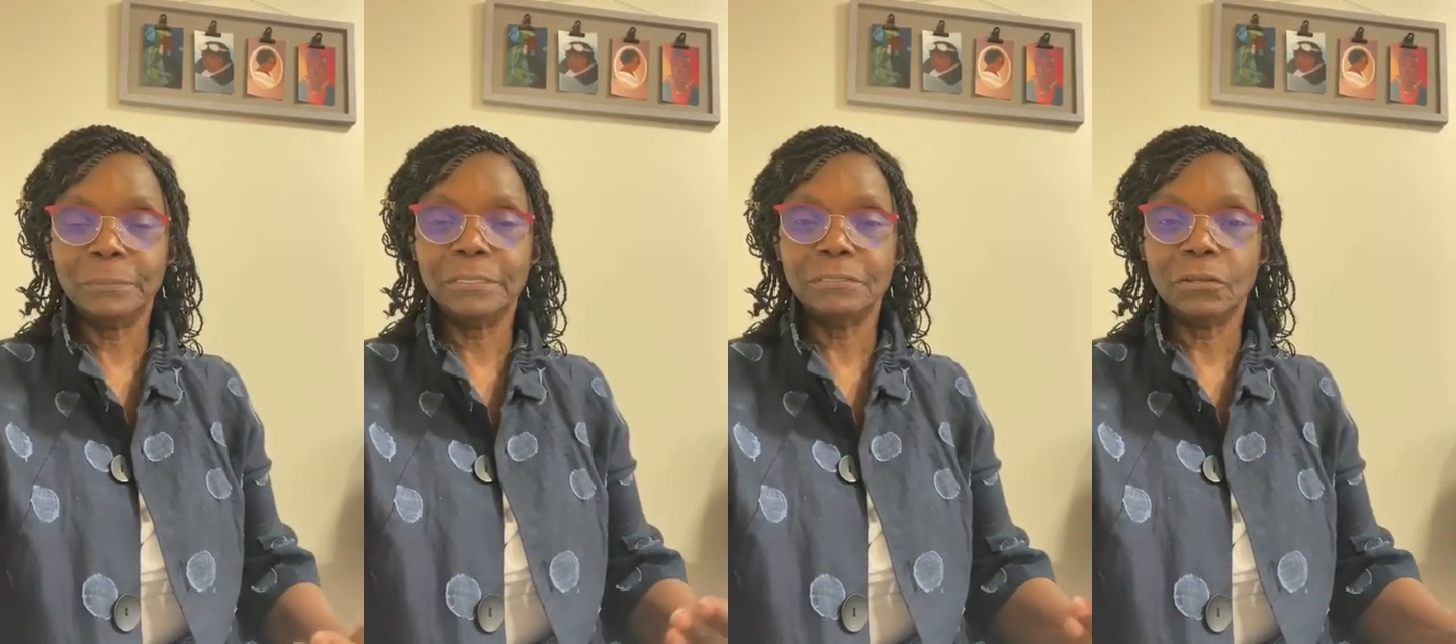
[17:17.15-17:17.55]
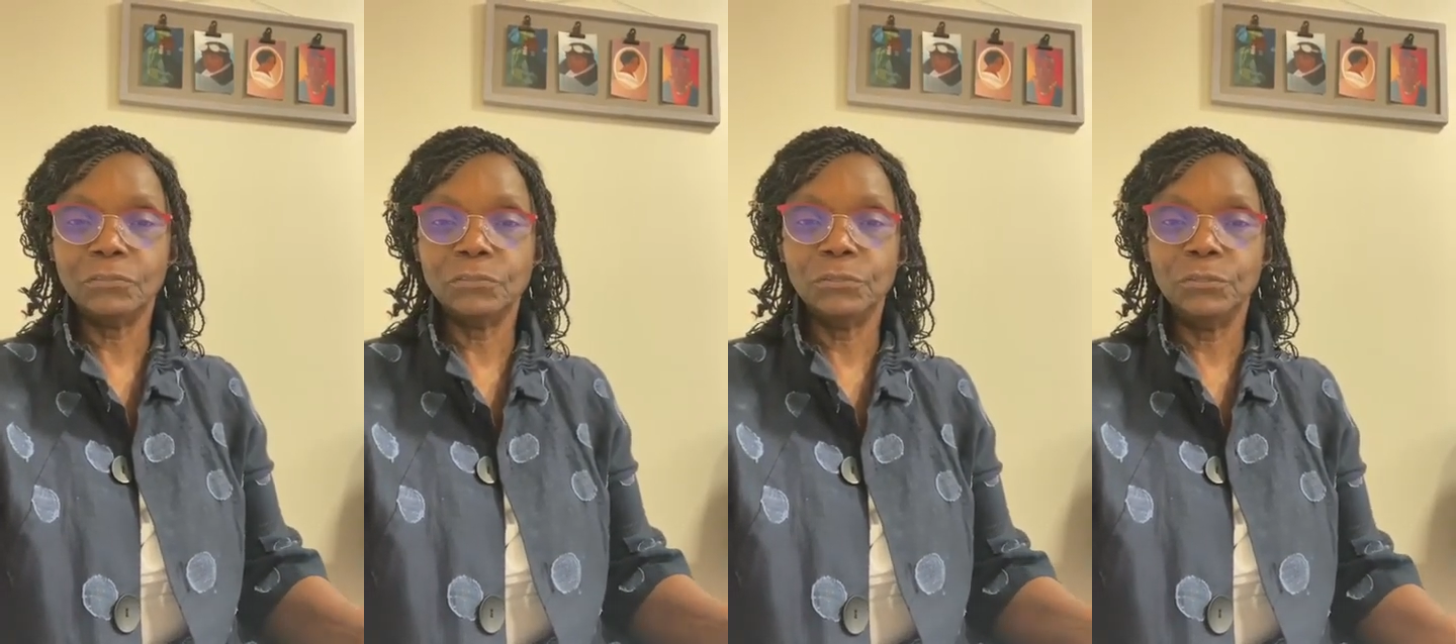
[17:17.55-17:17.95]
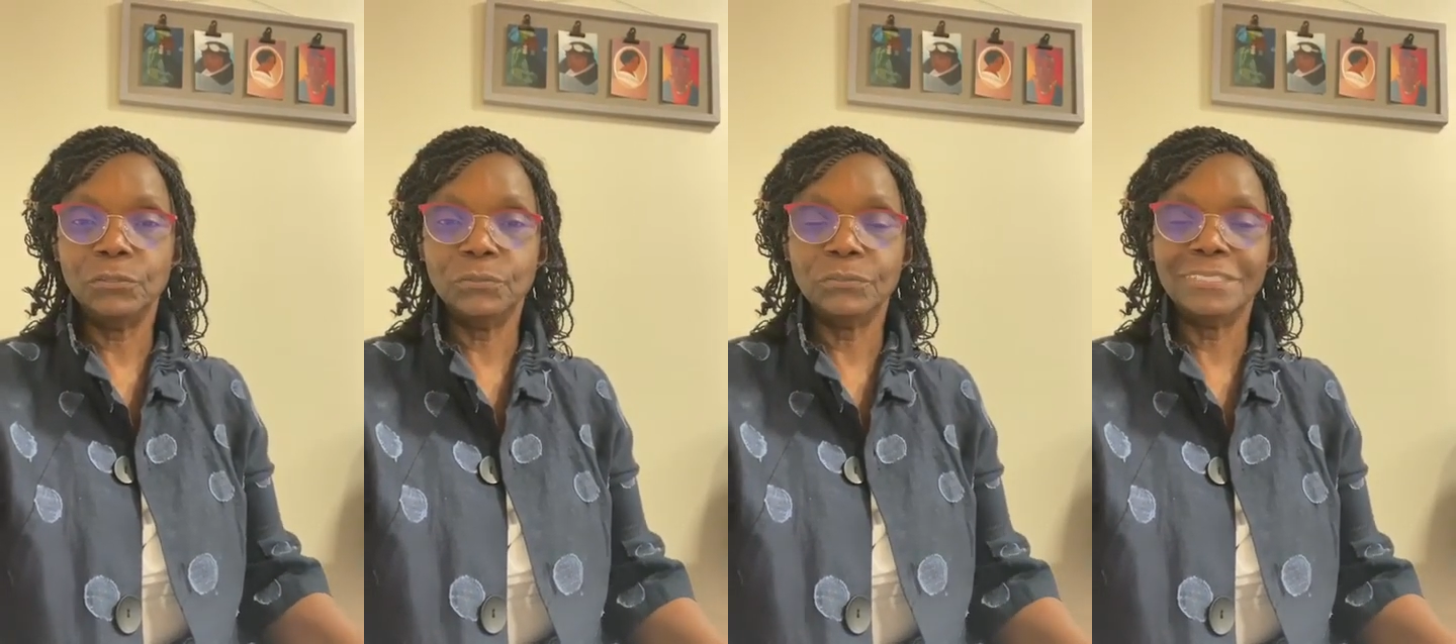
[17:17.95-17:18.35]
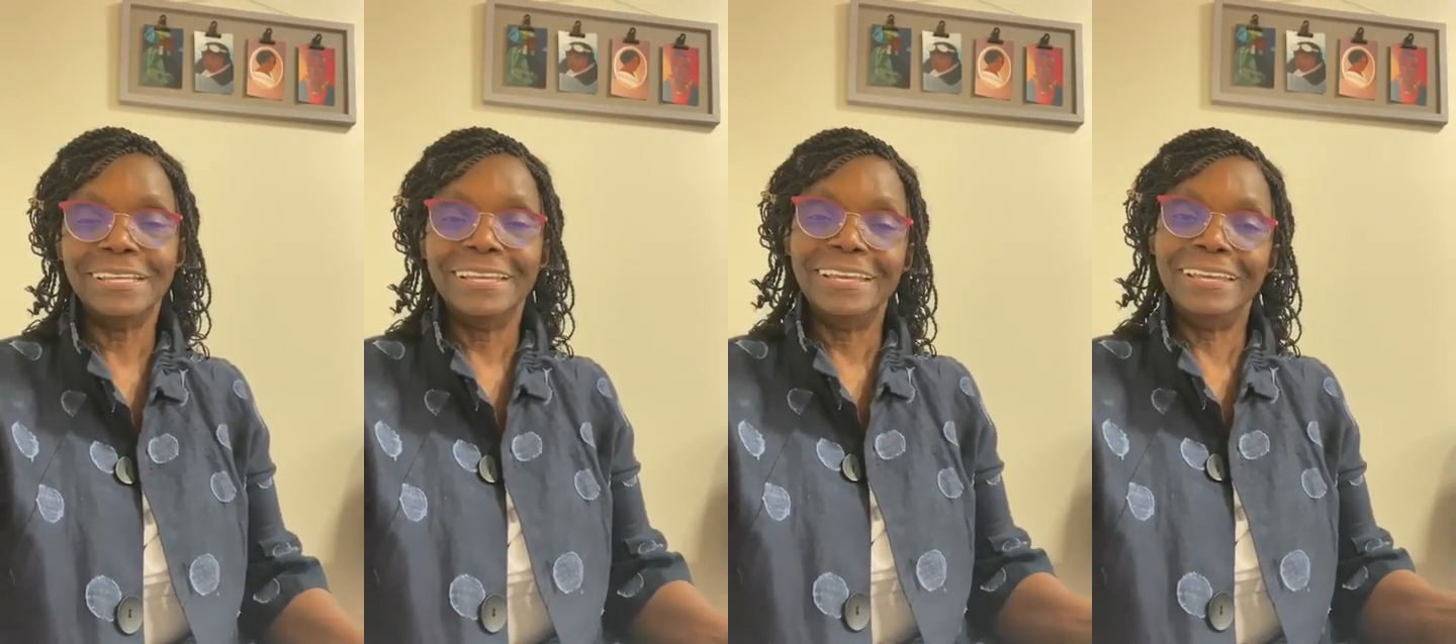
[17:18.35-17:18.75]
but it's also
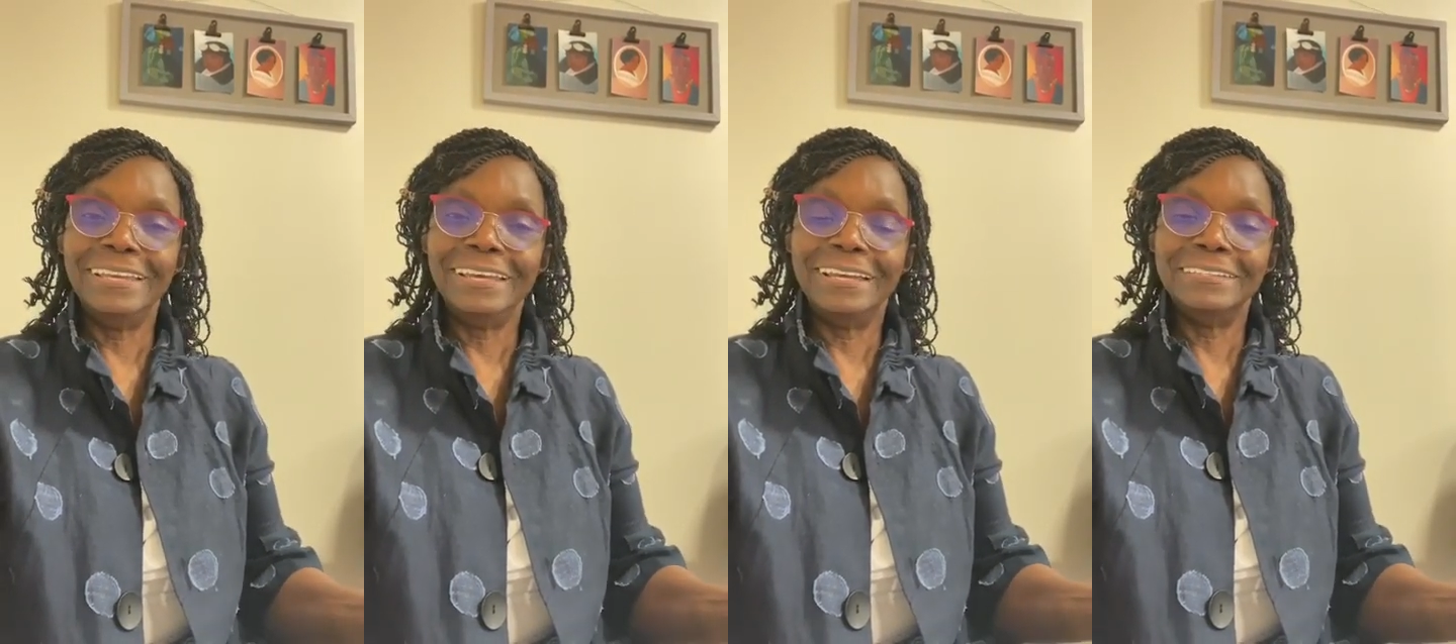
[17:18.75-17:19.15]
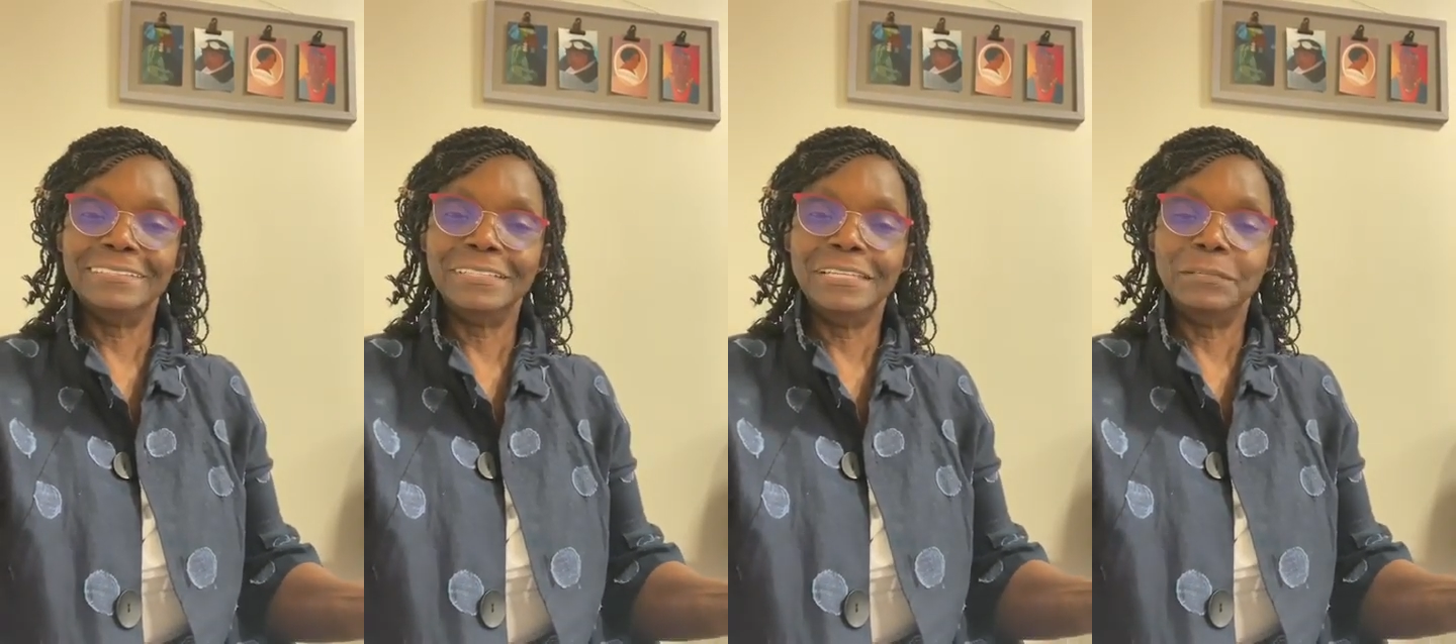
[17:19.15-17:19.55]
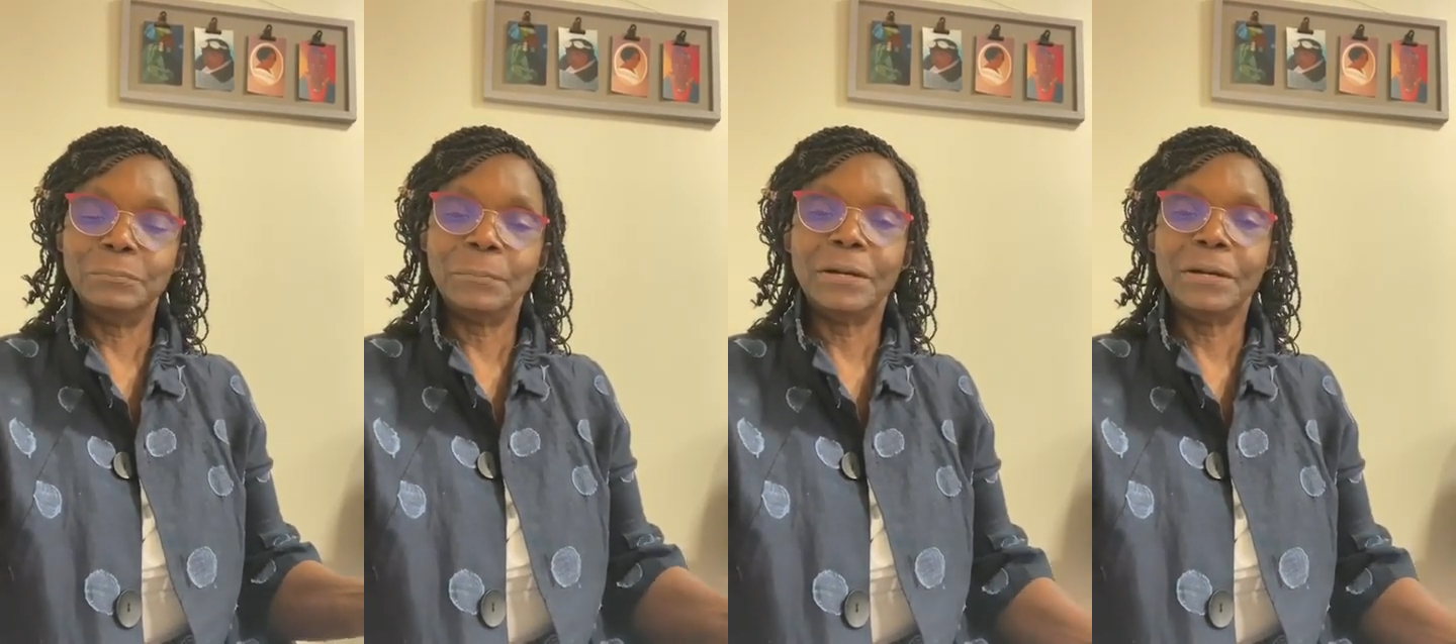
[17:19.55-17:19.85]
used as in